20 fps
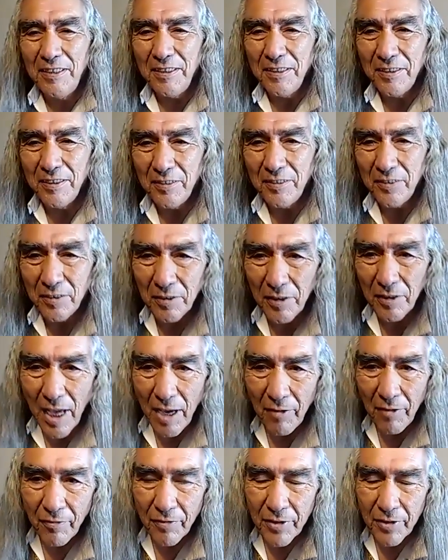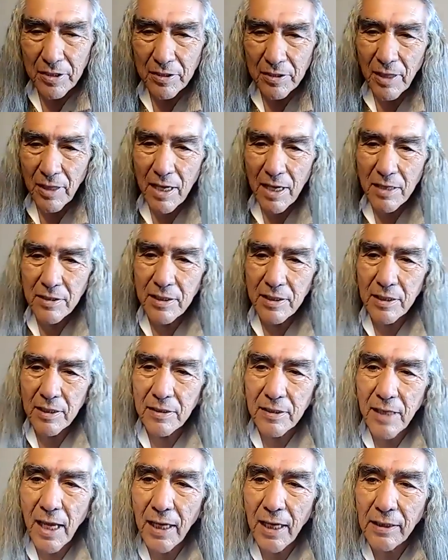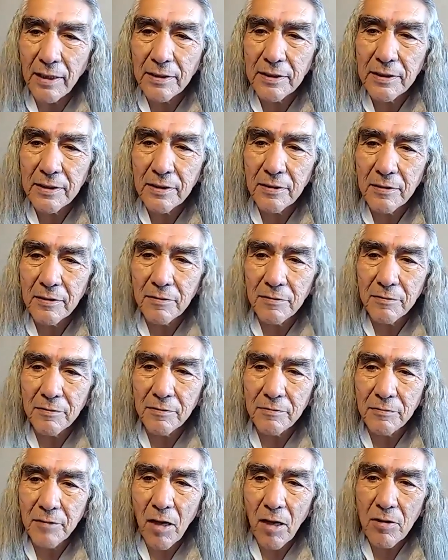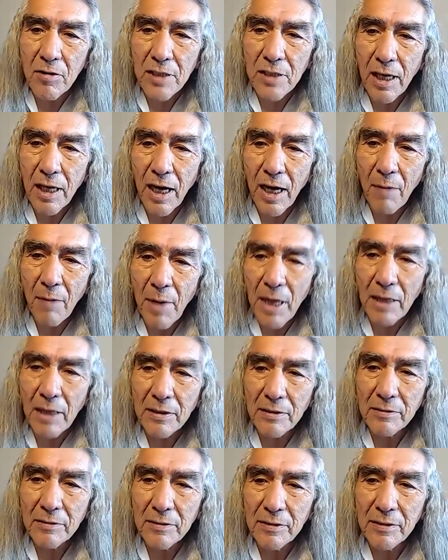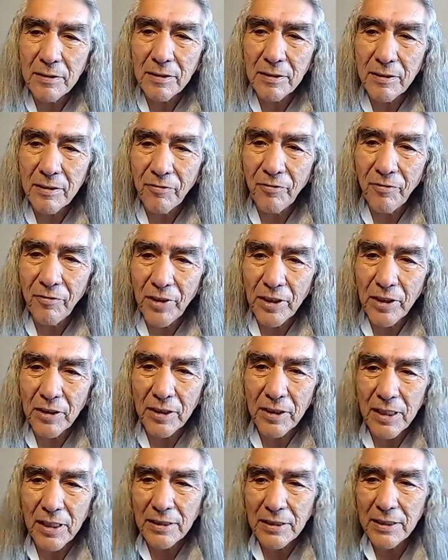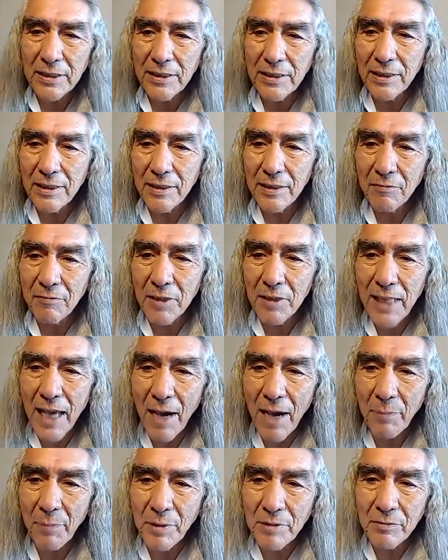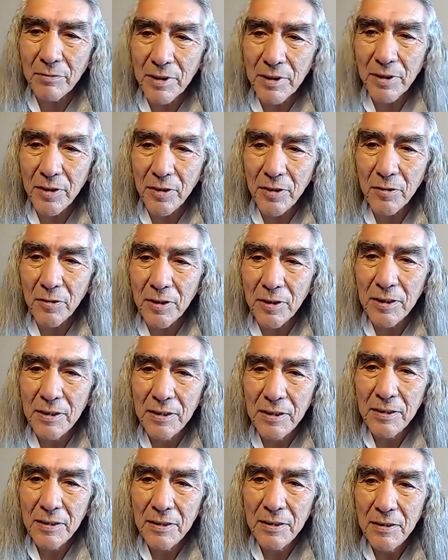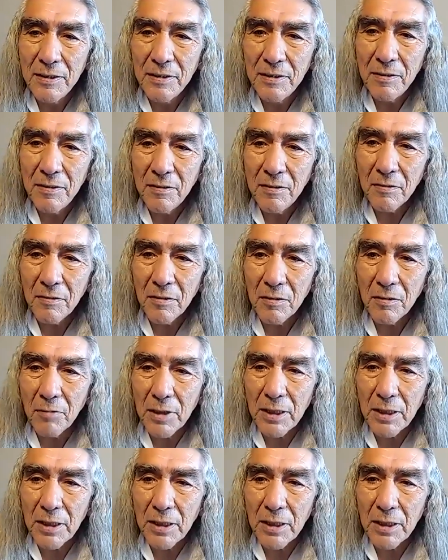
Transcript: in your life this last 10 days. So Rosa, how about filling us in and what happened with you? Or what